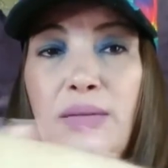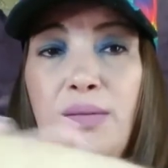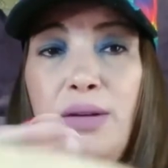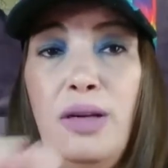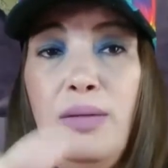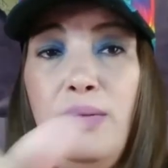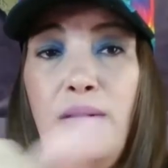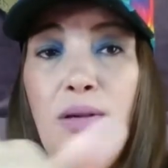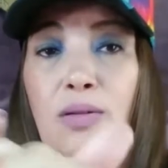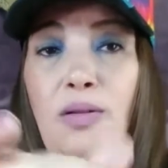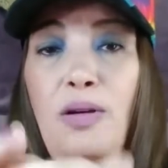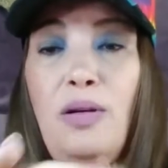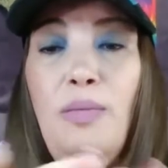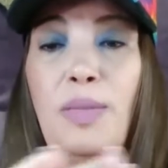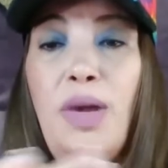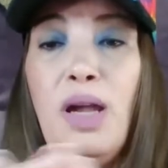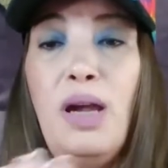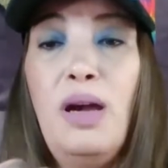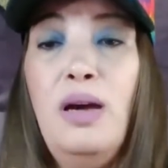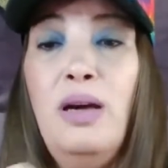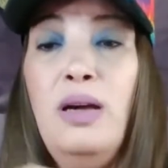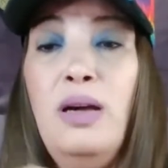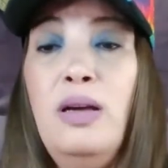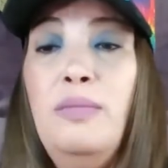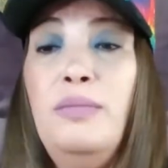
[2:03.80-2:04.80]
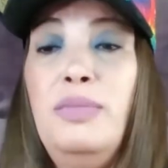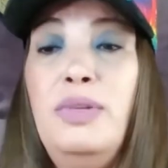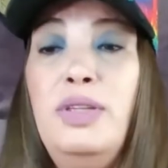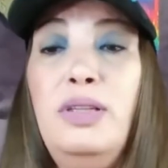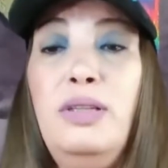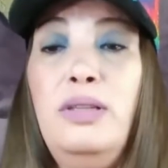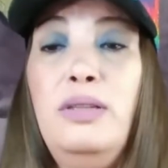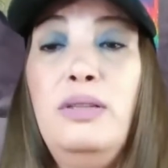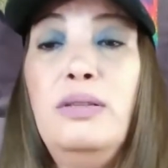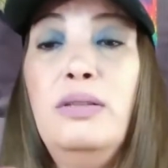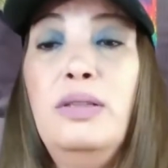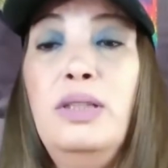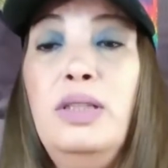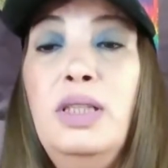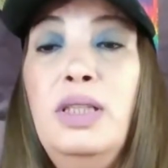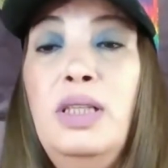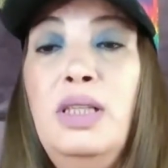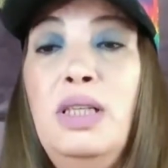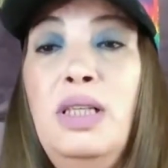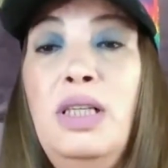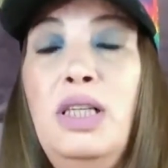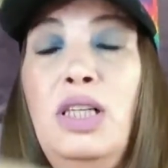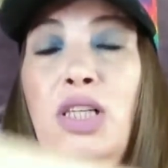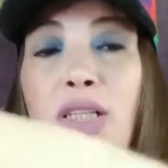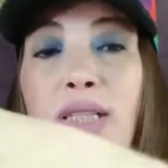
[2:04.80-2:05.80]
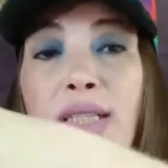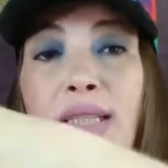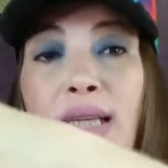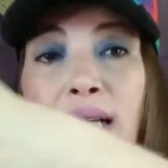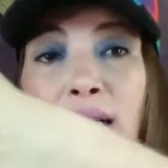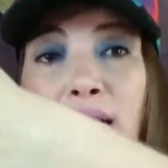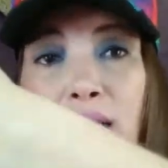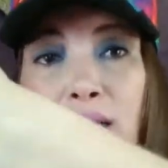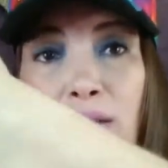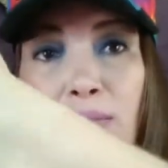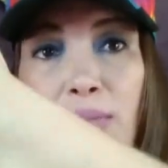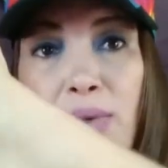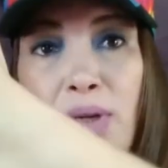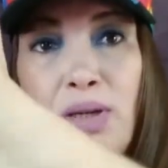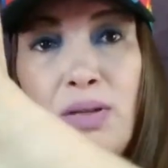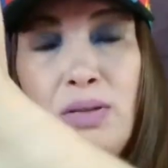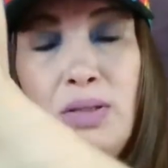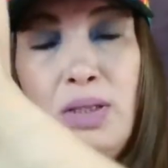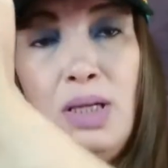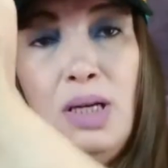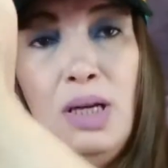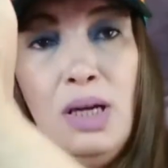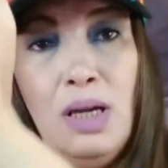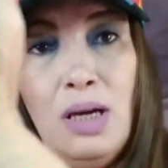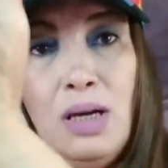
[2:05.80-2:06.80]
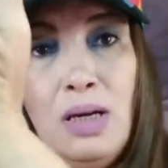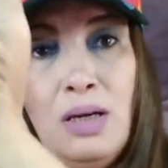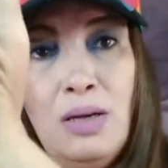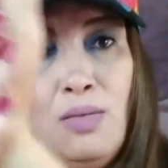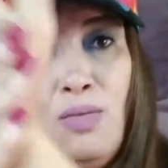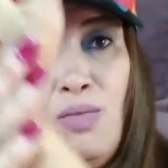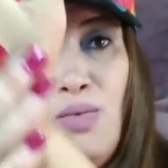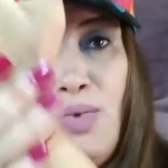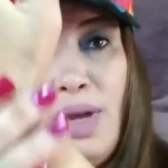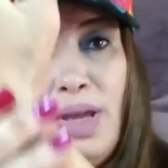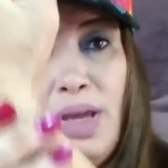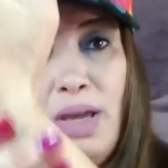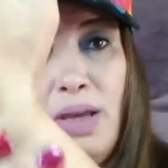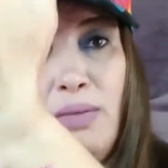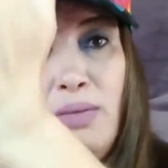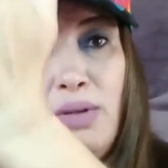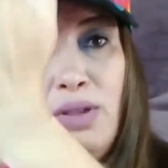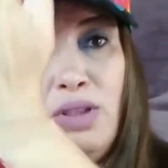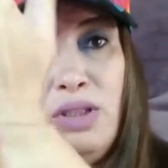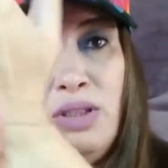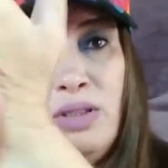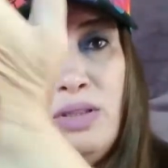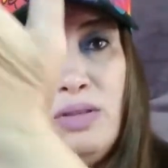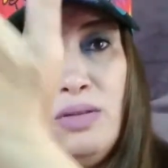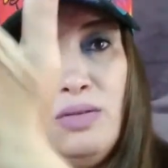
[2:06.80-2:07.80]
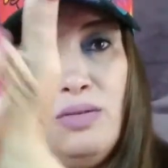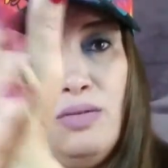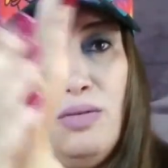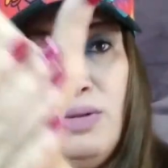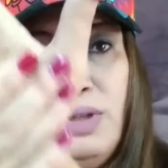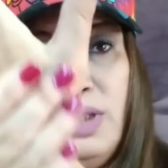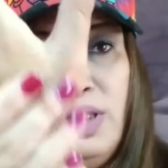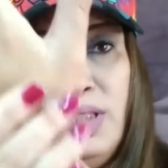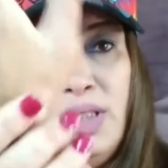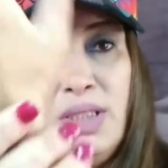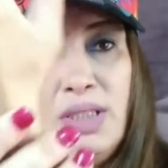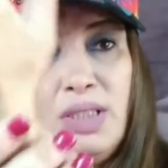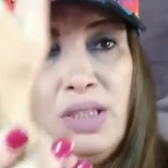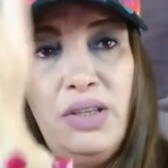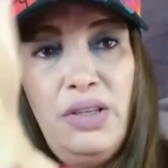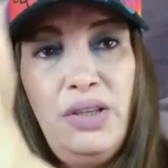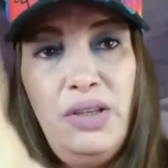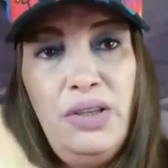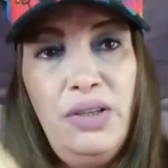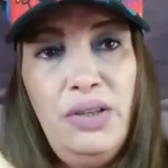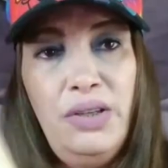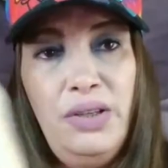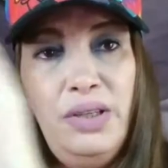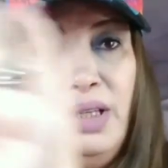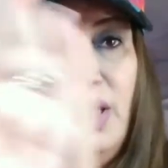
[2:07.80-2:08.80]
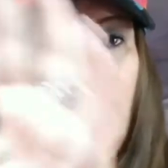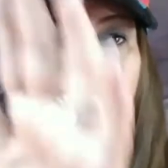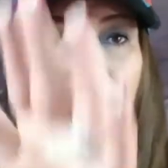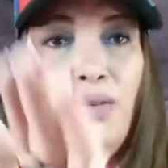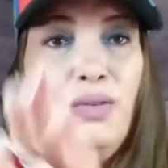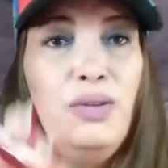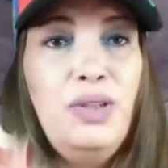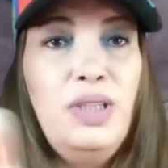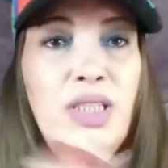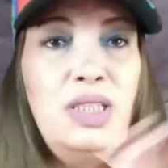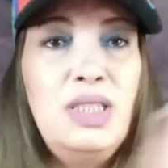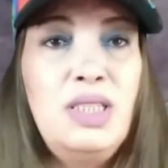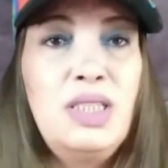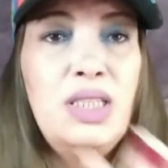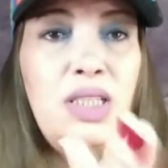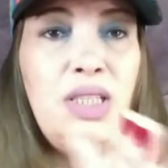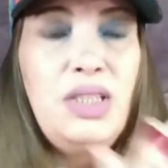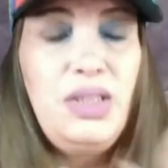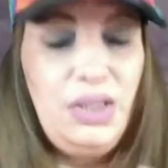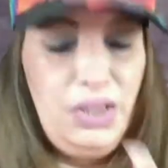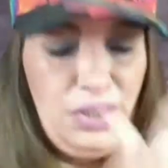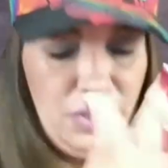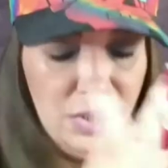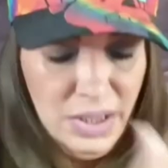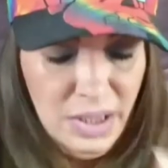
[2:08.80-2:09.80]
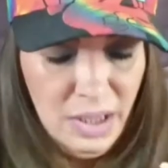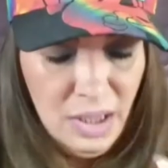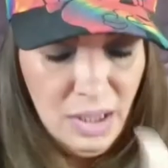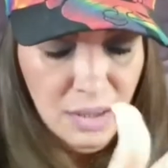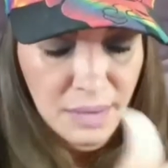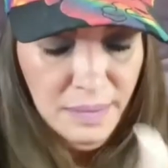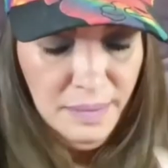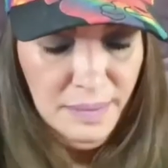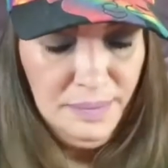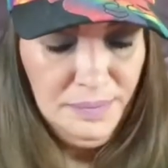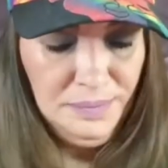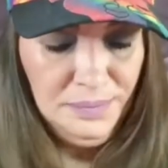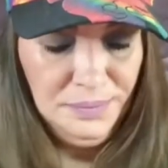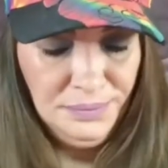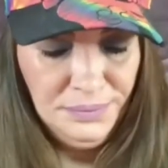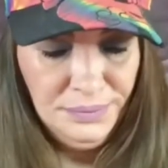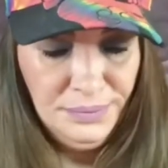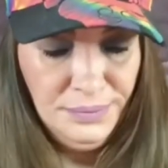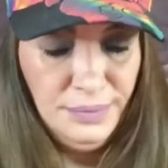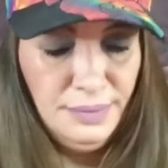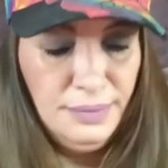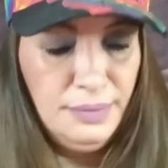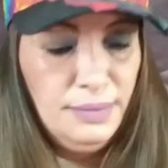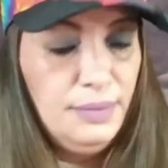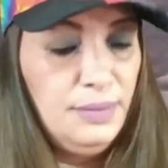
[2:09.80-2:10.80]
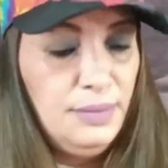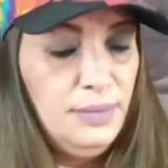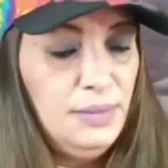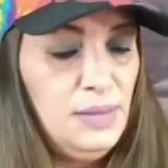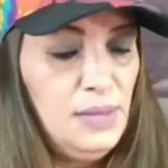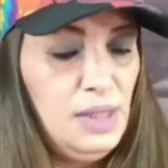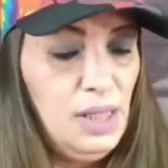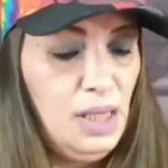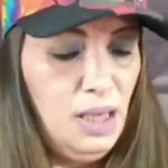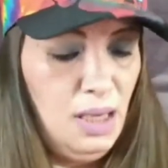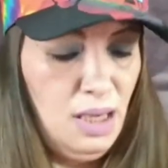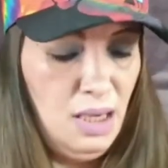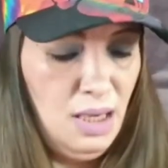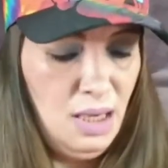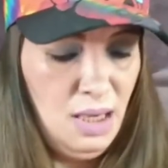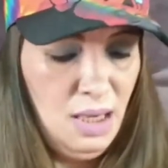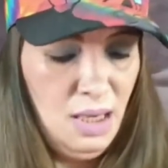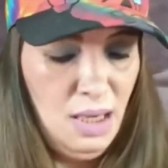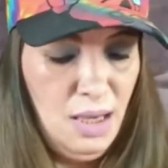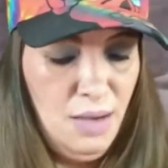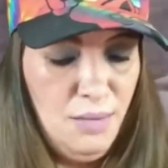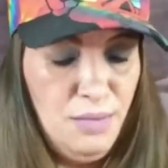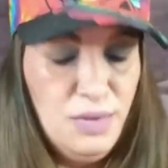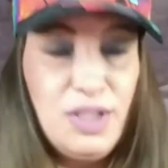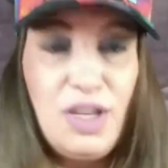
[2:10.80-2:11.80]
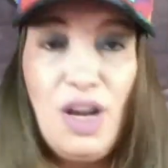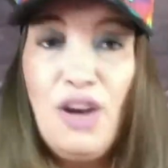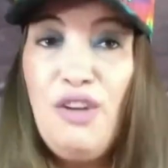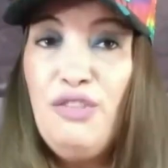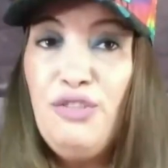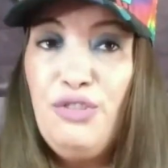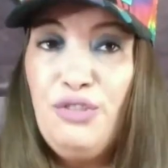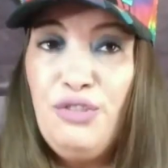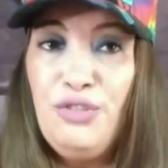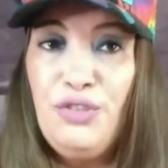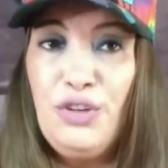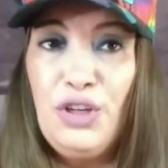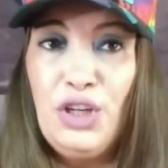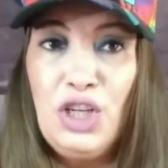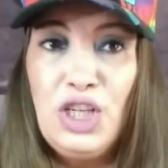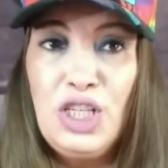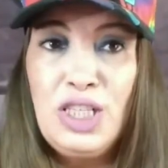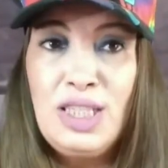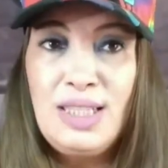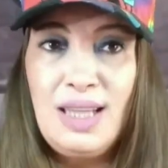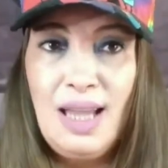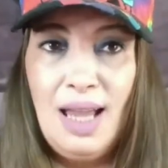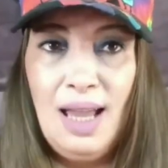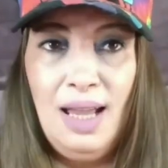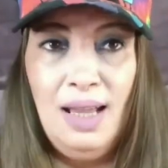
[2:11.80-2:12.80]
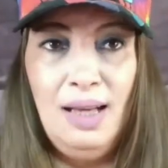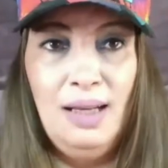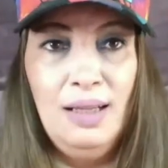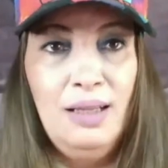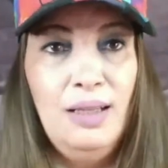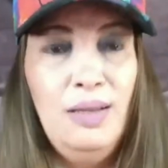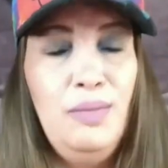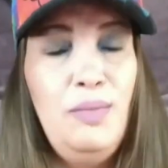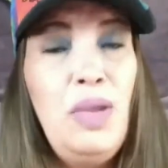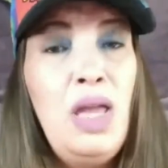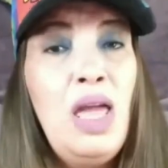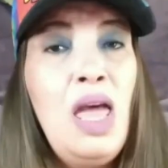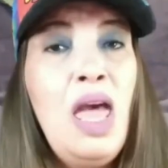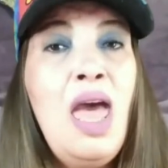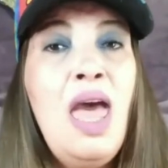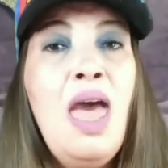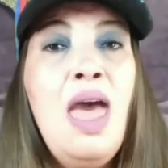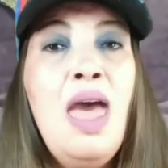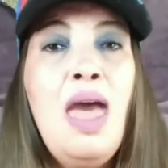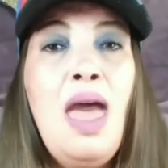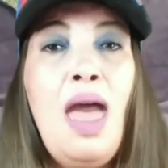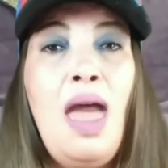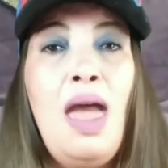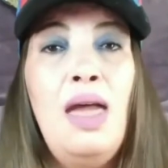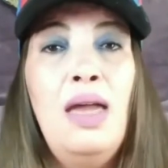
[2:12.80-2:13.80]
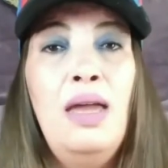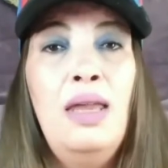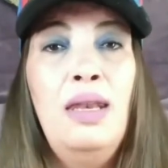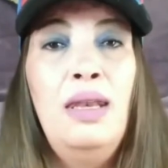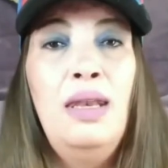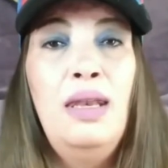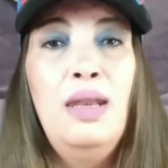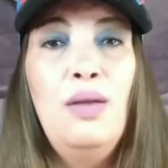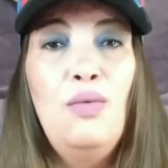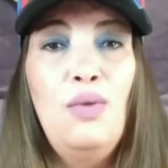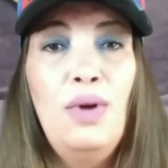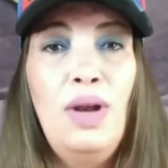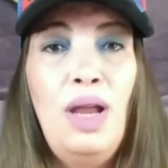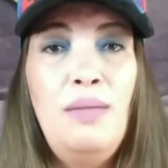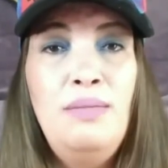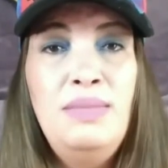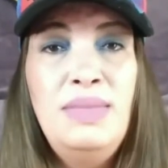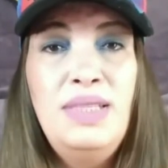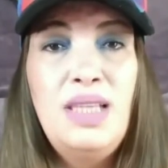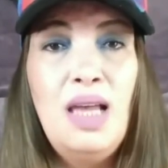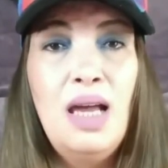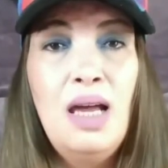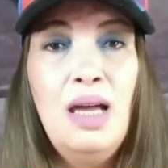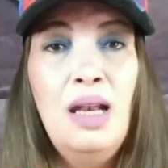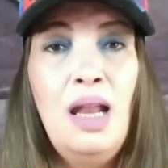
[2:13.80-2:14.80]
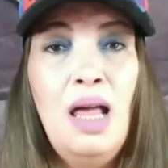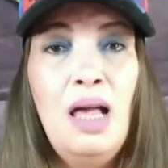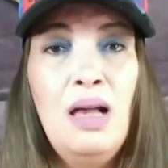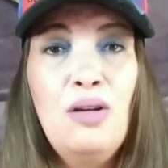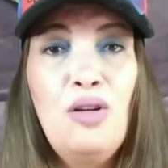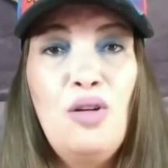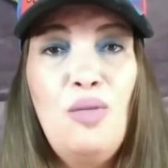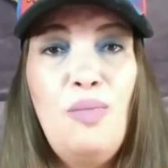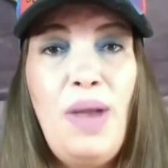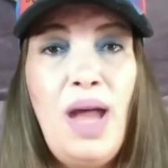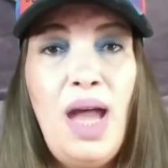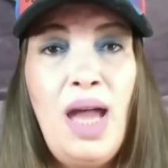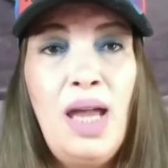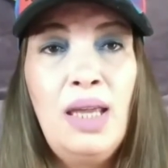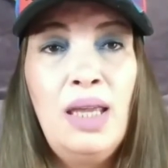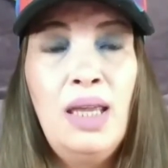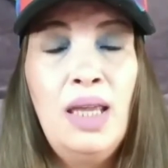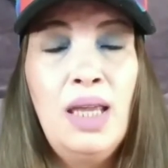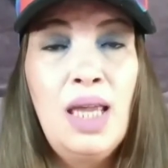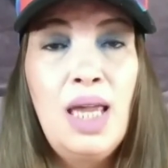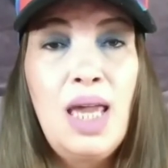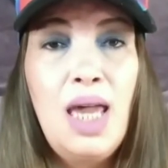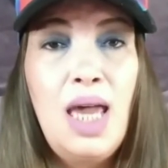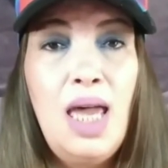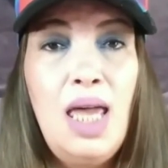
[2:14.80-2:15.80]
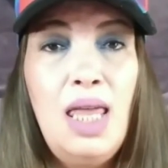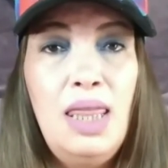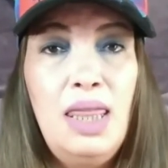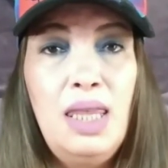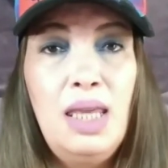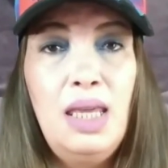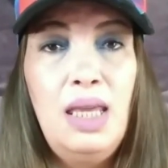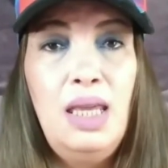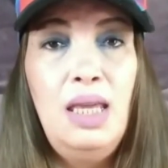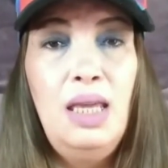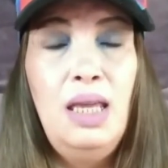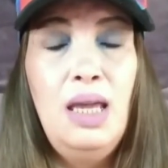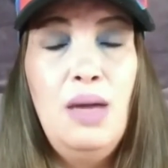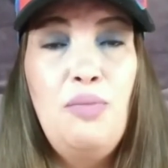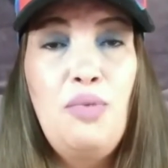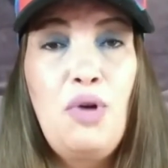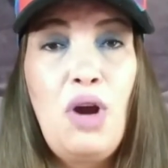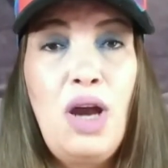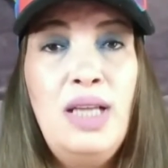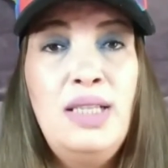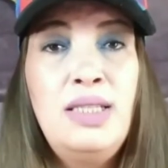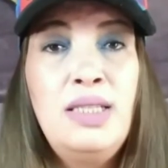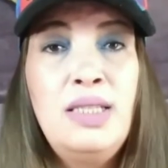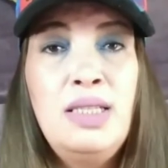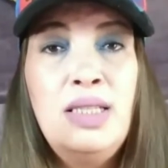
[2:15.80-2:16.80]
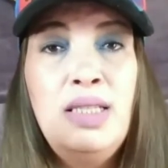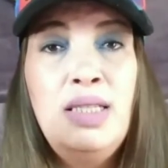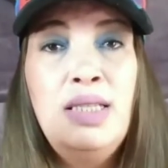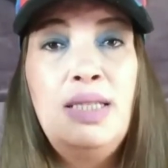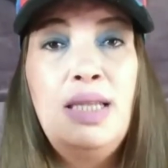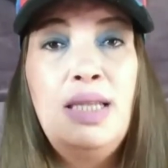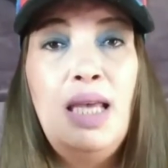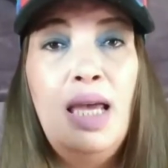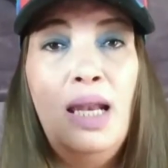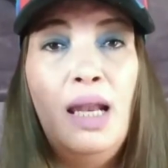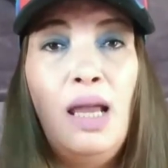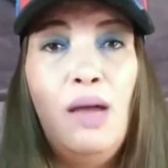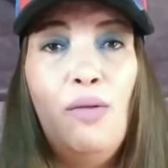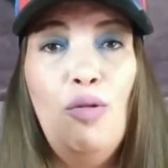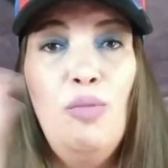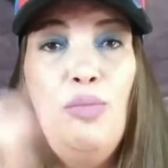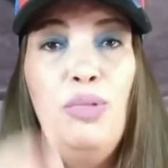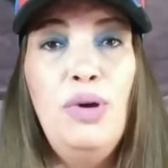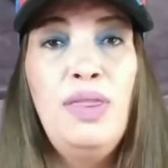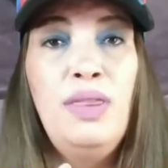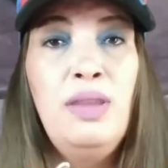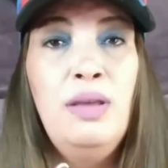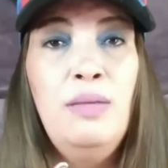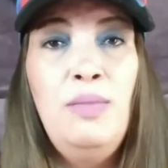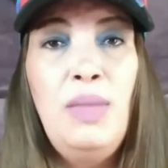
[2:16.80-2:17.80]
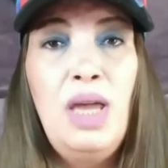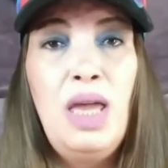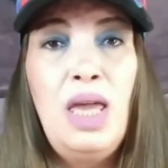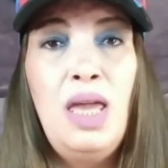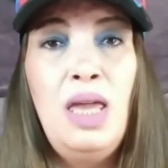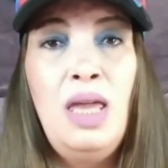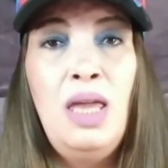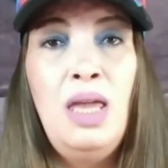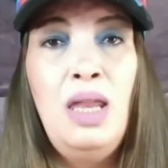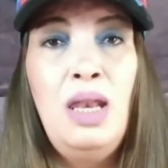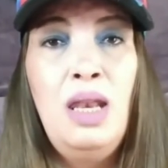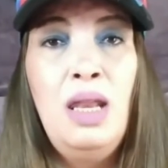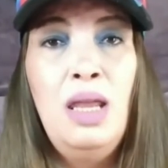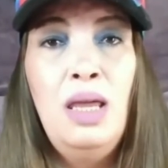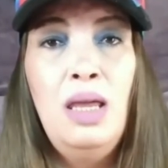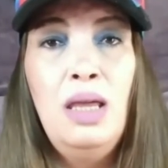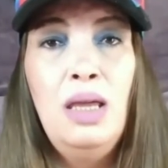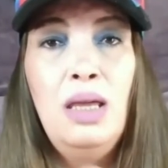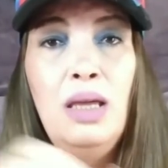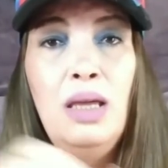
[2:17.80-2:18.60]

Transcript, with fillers: Probably go up my arm too. Looks like a little bit goes a long way, which is always good. Always good. Okay, that was our first item. And when I'm done, I'll go back and get the prices and I will put them in